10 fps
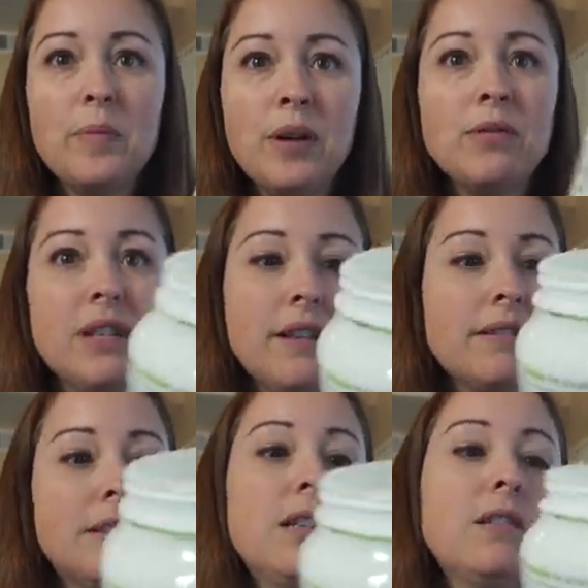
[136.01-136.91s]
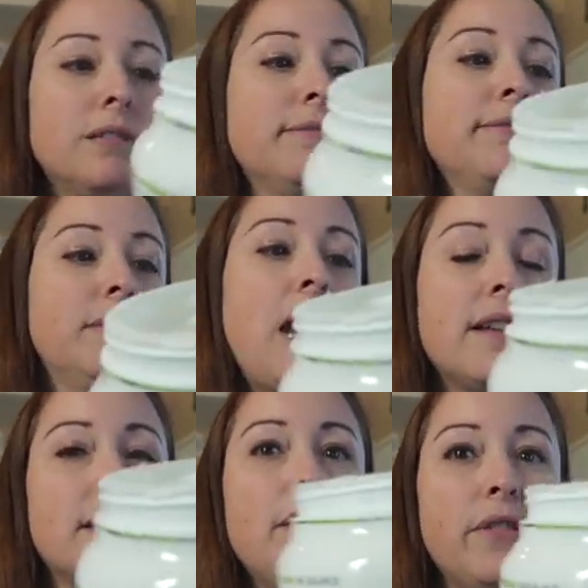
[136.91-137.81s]
protein. So it
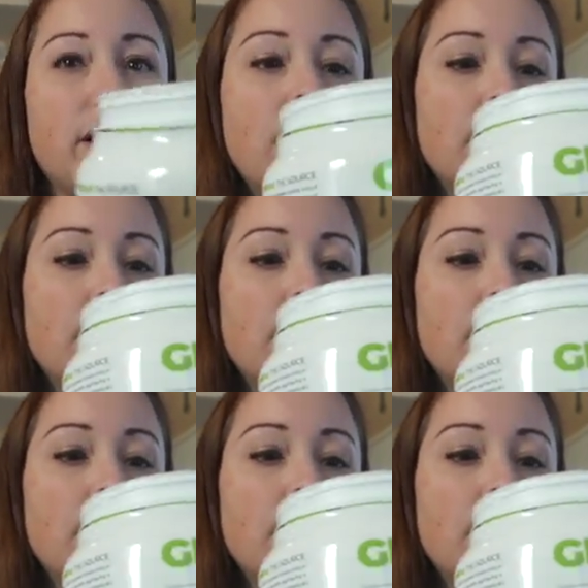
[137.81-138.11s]
has that vanilla